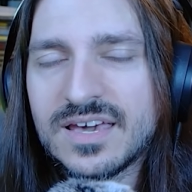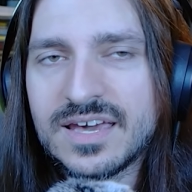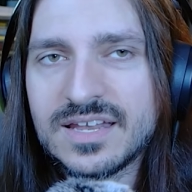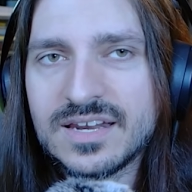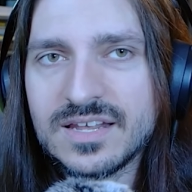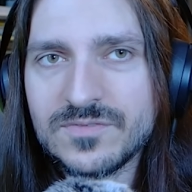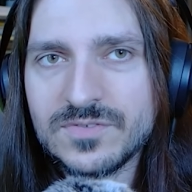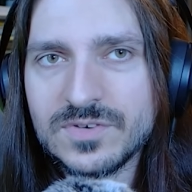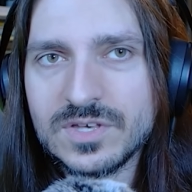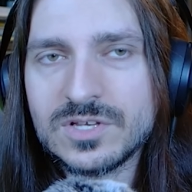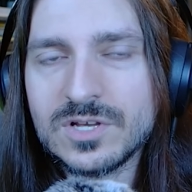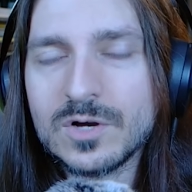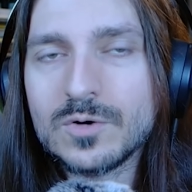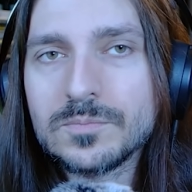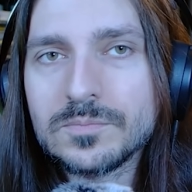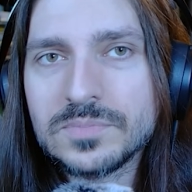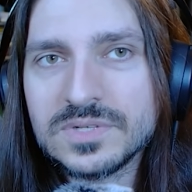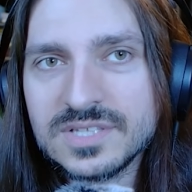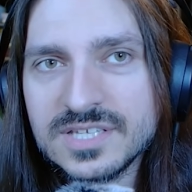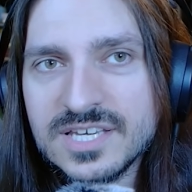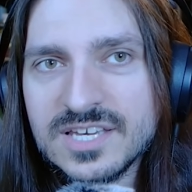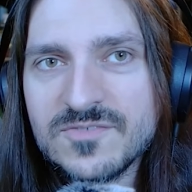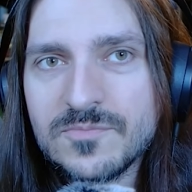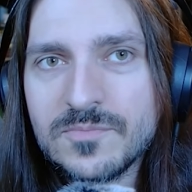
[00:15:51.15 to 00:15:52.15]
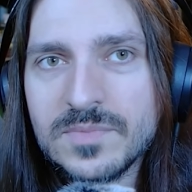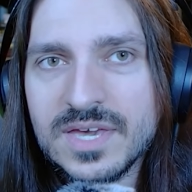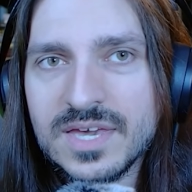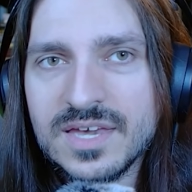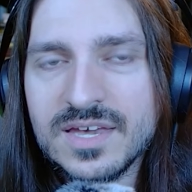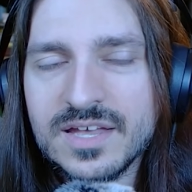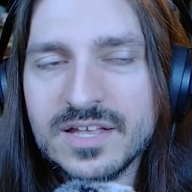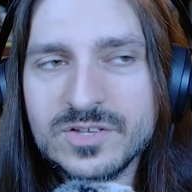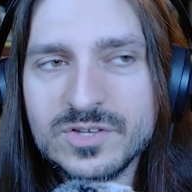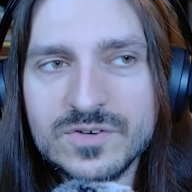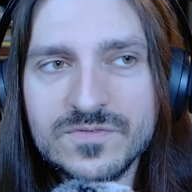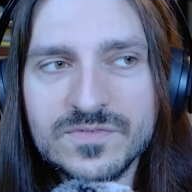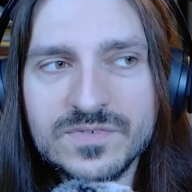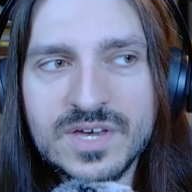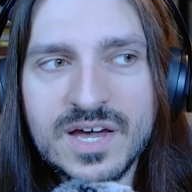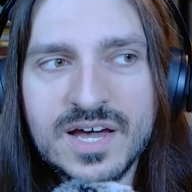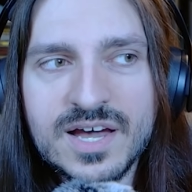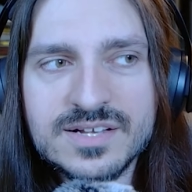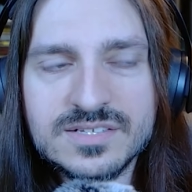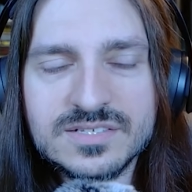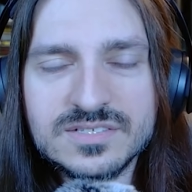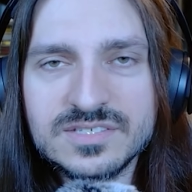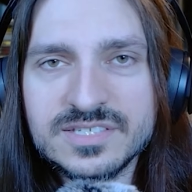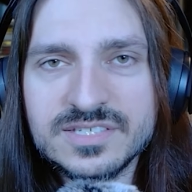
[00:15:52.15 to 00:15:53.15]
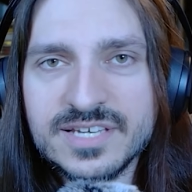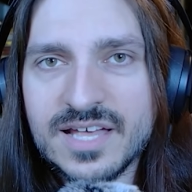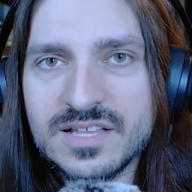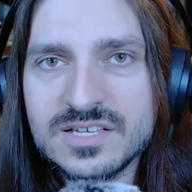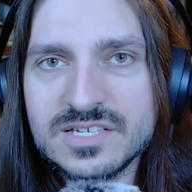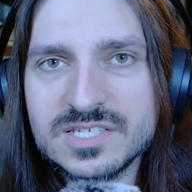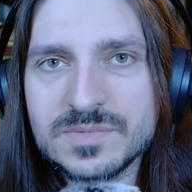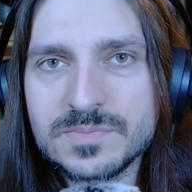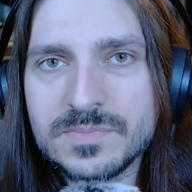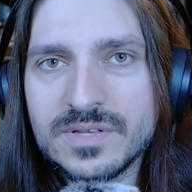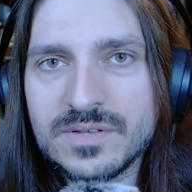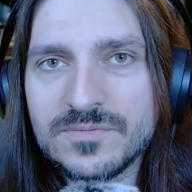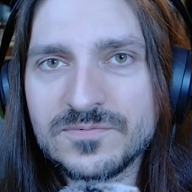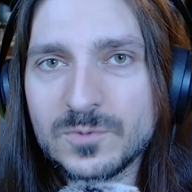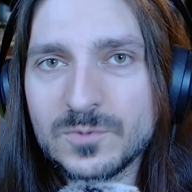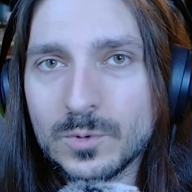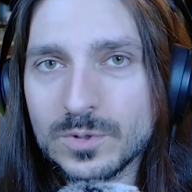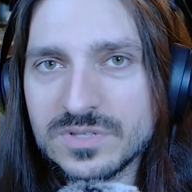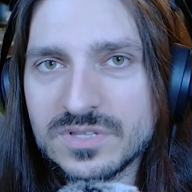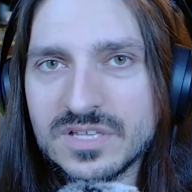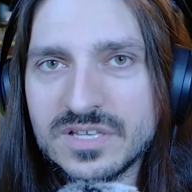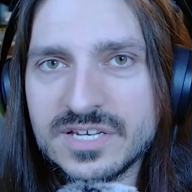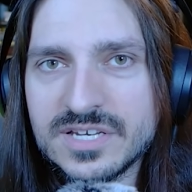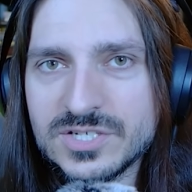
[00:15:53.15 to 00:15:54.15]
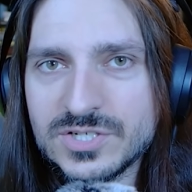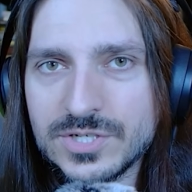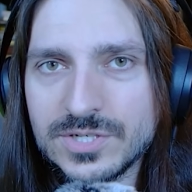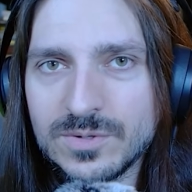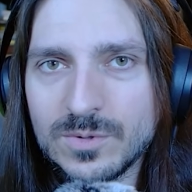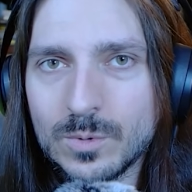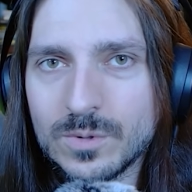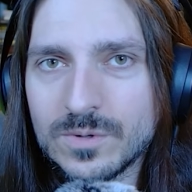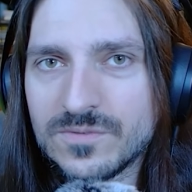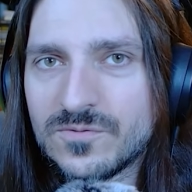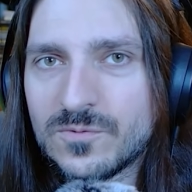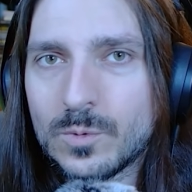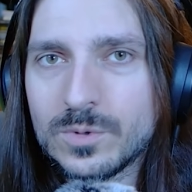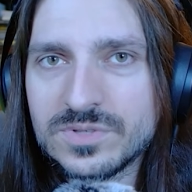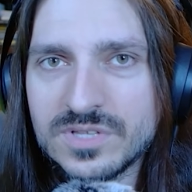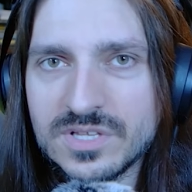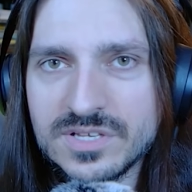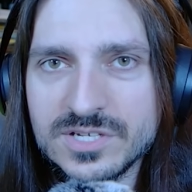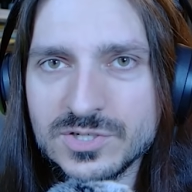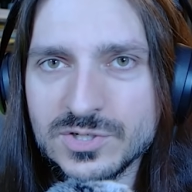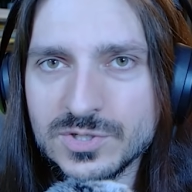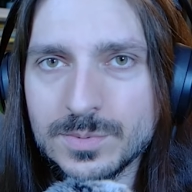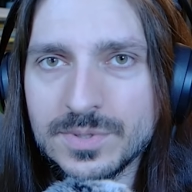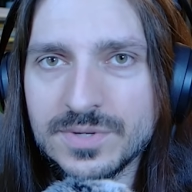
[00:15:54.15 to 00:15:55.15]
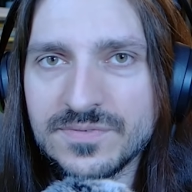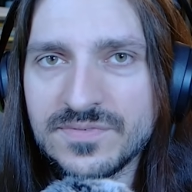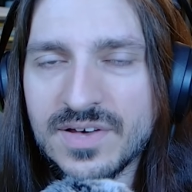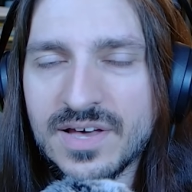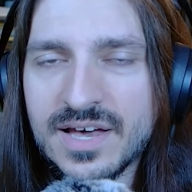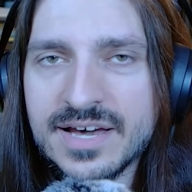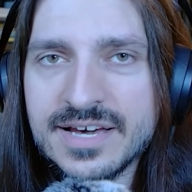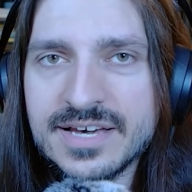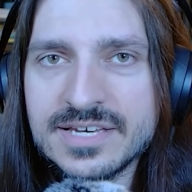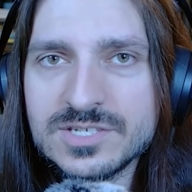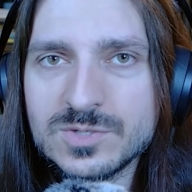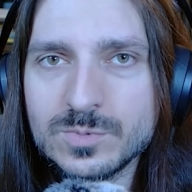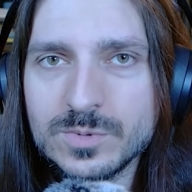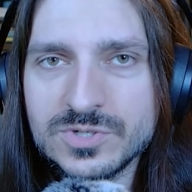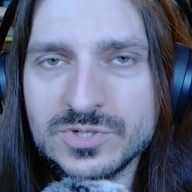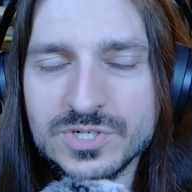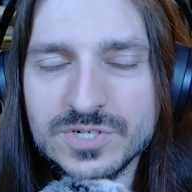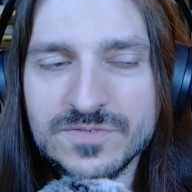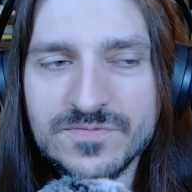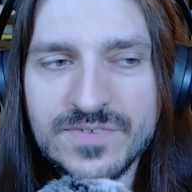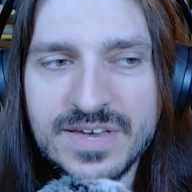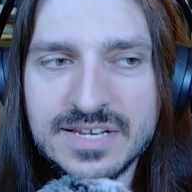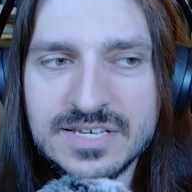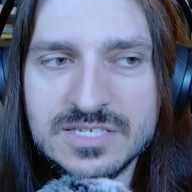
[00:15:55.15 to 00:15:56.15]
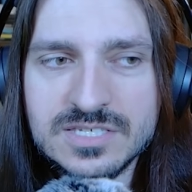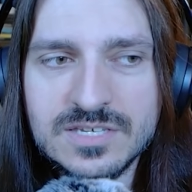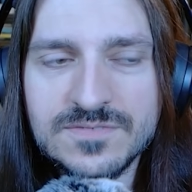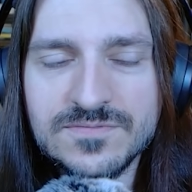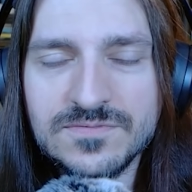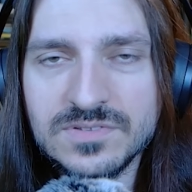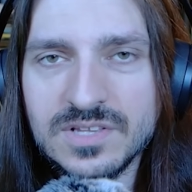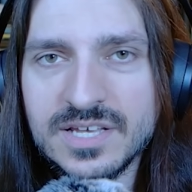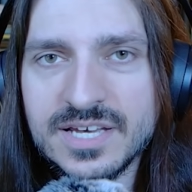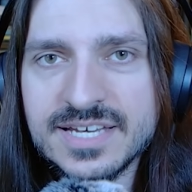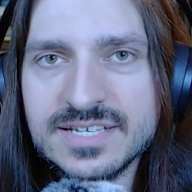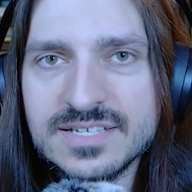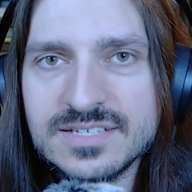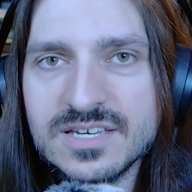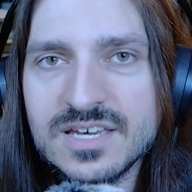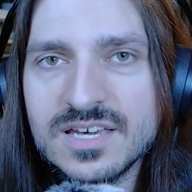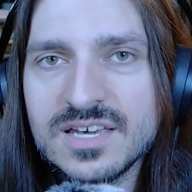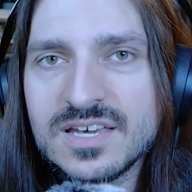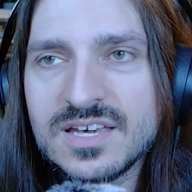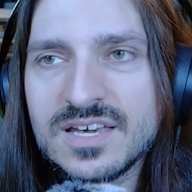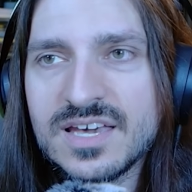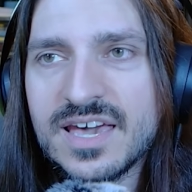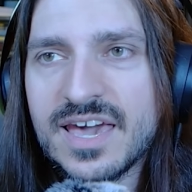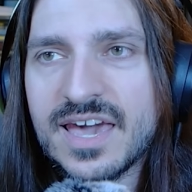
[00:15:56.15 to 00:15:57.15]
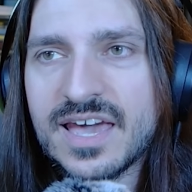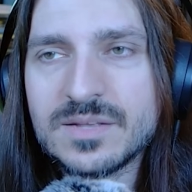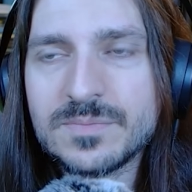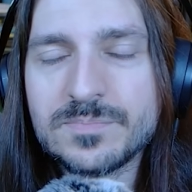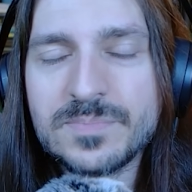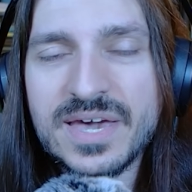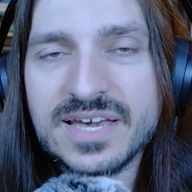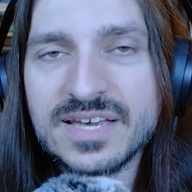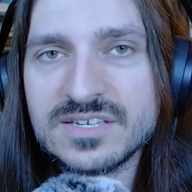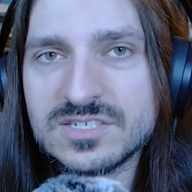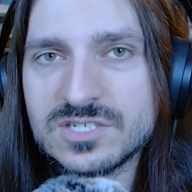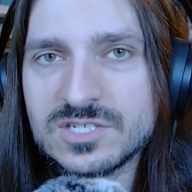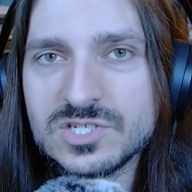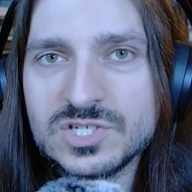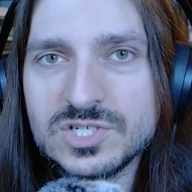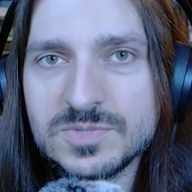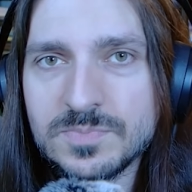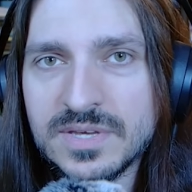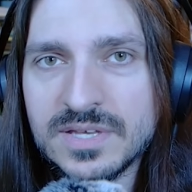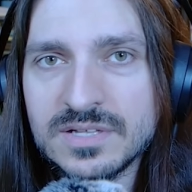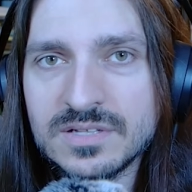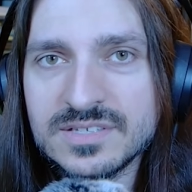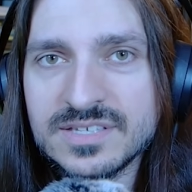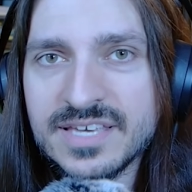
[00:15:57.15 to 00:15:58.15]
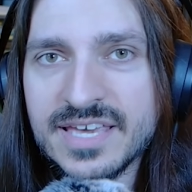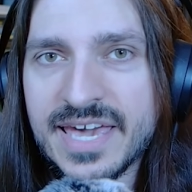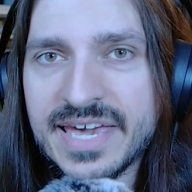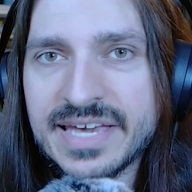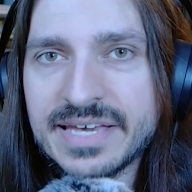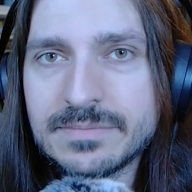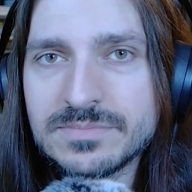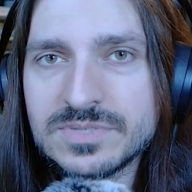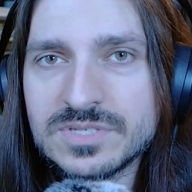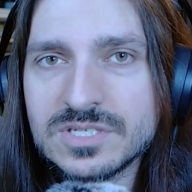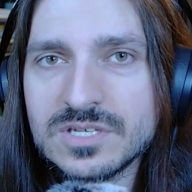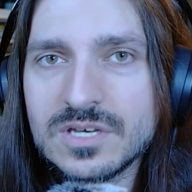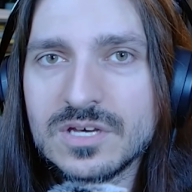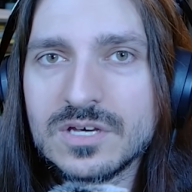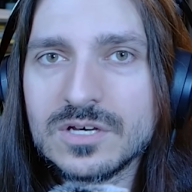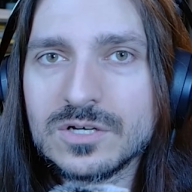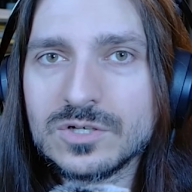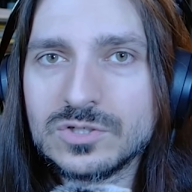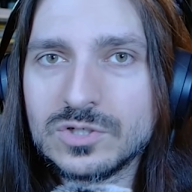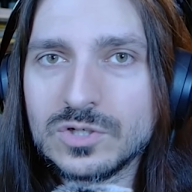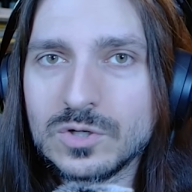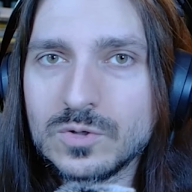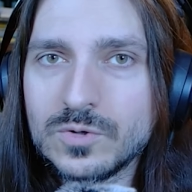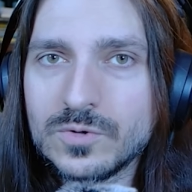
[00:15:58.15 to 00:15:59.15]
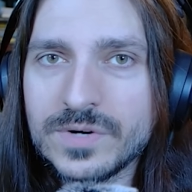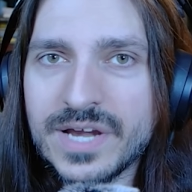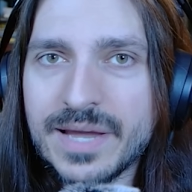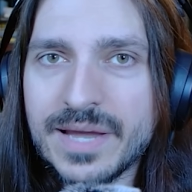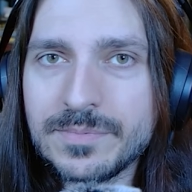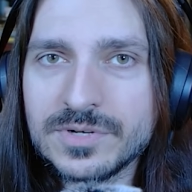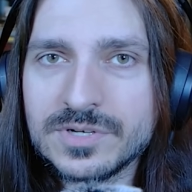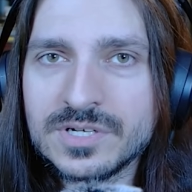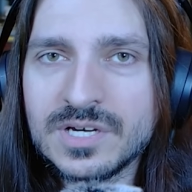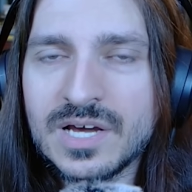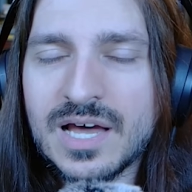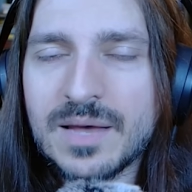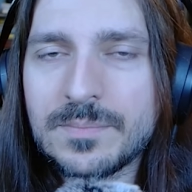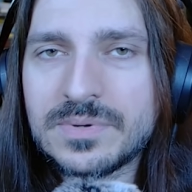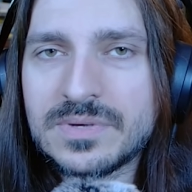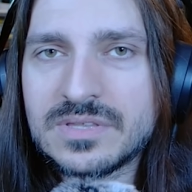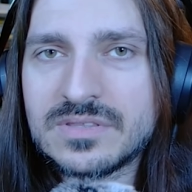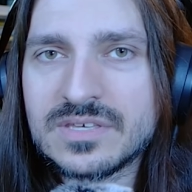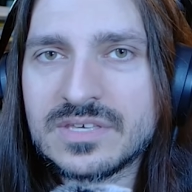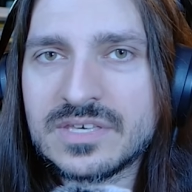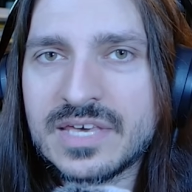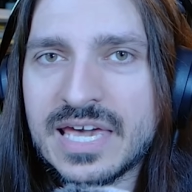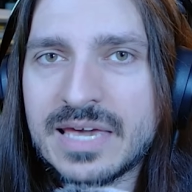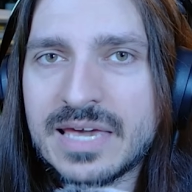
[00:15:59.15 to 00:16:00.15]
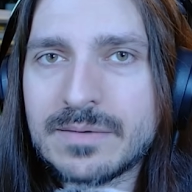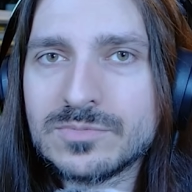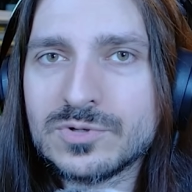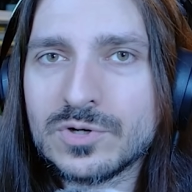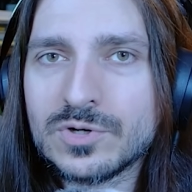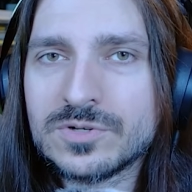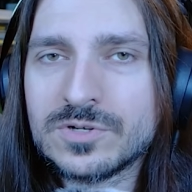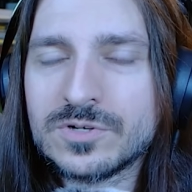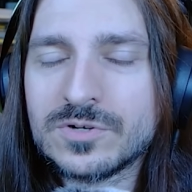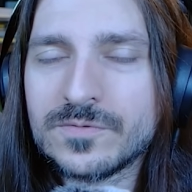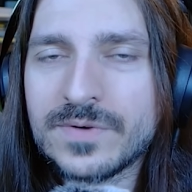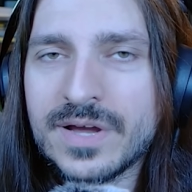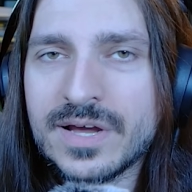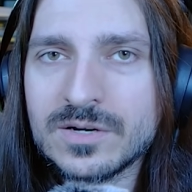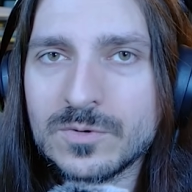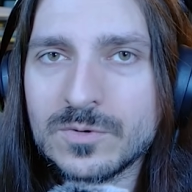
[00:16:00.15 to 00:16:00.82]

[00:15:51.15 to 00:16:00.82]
And if you don't believe me, and you've got Talisman 4th edition or 4th edition revised, which are Fantasy Flight and Pegasus Spiel games, go grab your copy of the game, turn it